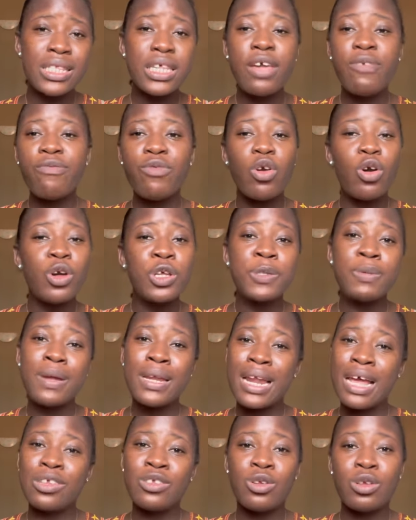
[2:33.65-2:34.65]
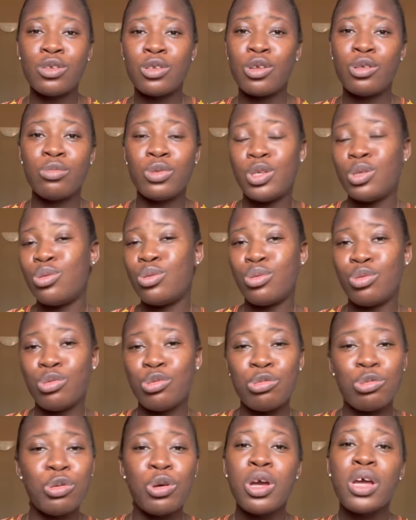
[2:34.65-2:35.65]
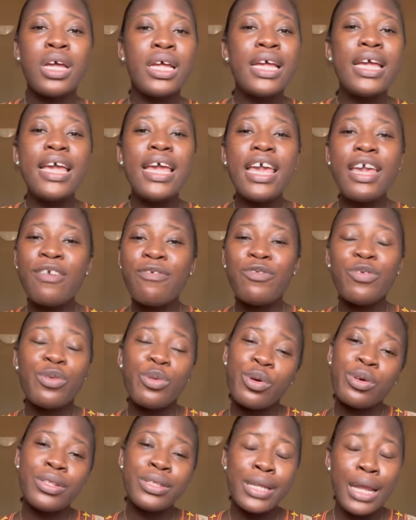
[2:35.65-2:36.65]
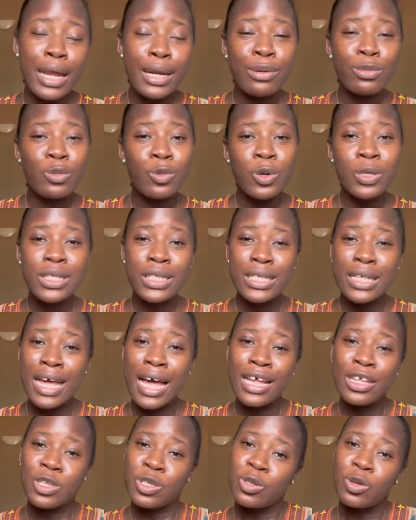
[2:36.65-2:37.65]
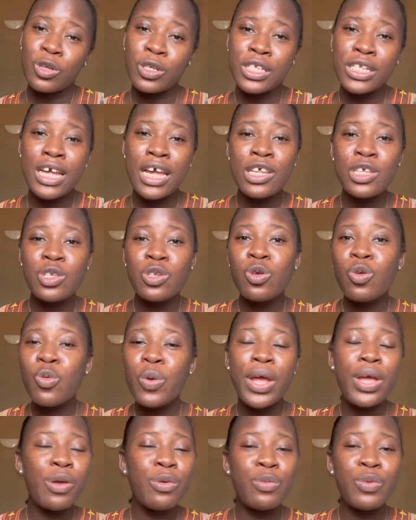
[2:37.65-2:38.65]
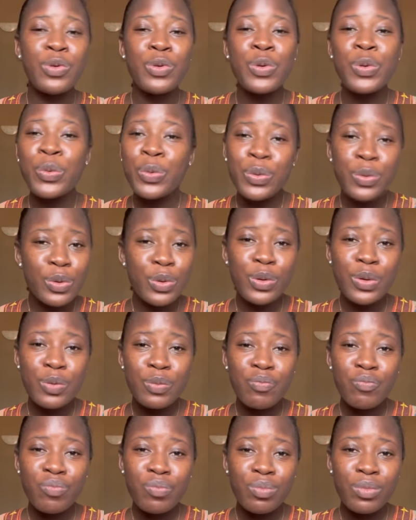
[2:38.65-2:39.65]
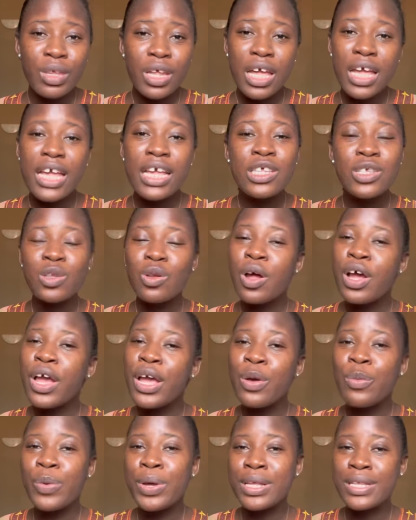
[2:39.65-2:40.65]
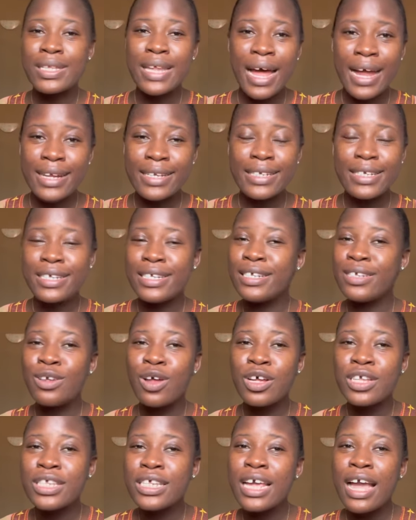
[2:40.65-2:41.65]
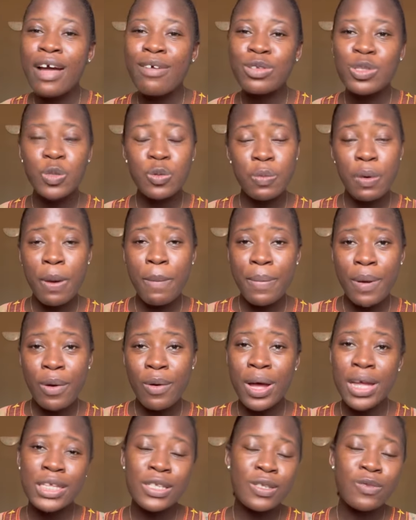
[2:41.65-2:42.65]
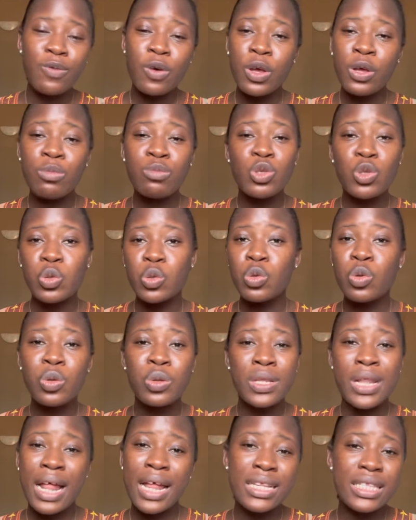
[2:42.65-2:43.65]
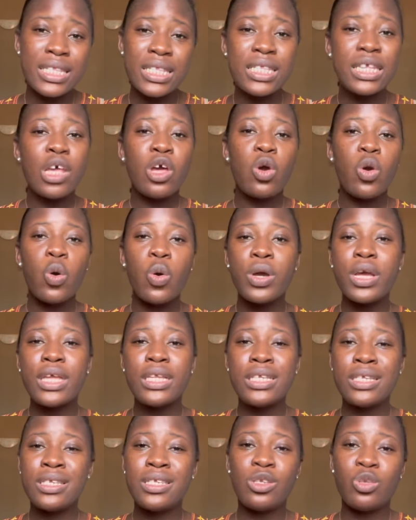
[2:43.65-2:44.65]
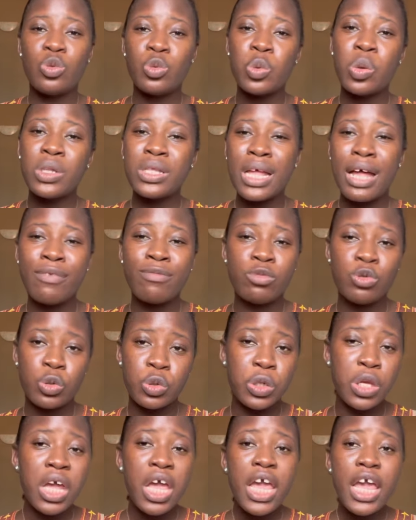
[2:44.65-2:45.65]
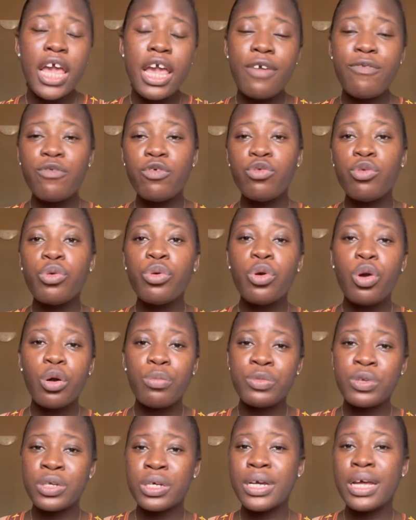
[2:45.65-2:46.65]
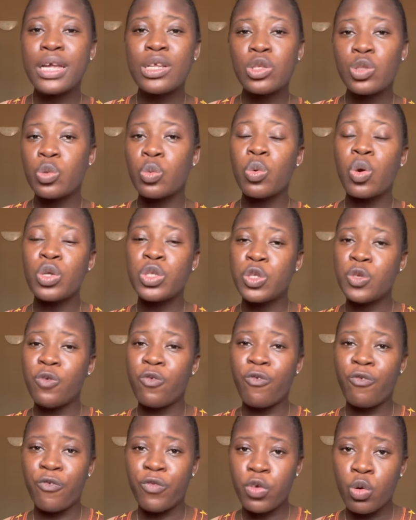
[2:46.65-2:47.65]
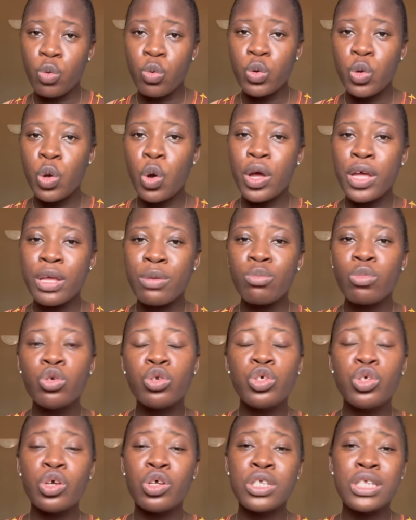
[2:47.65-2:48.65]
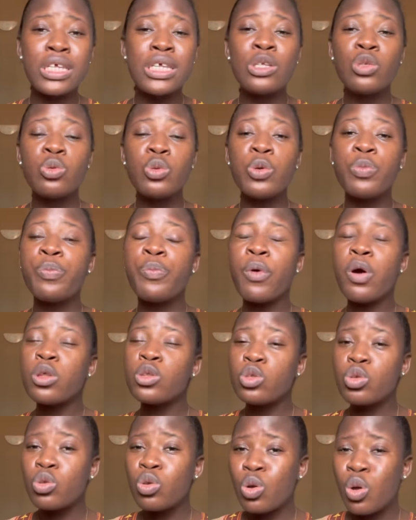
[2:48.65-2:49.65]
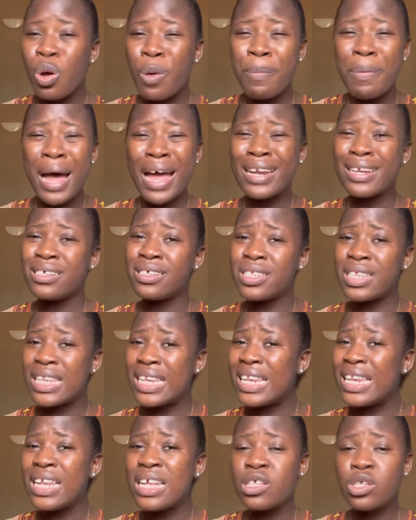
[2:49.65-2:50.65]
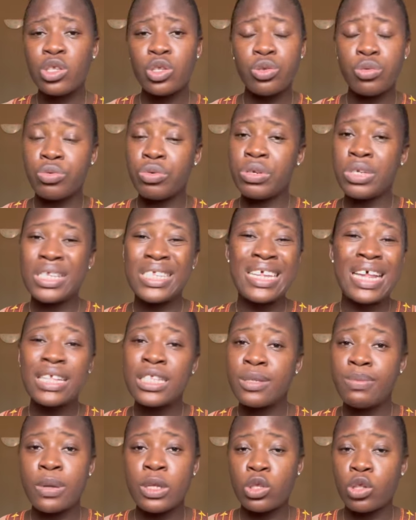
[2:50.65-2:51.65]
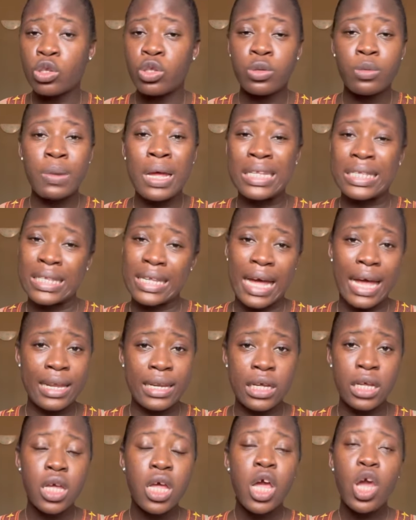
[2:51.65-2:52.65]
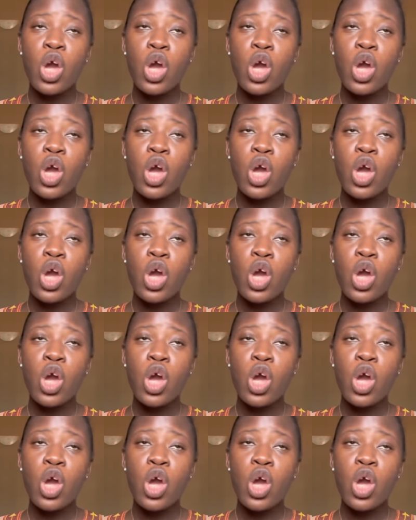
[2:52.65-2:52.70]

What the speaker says: If your husband has done something to you, if you don't tell him what he has done, there is no way he will know. He's not a wizard. He doesn't have superpowers for him to know that, okay, this is what I've done. If you don't communicate what you feel, your emotions, it will bottle up and it leads to resentment automatically.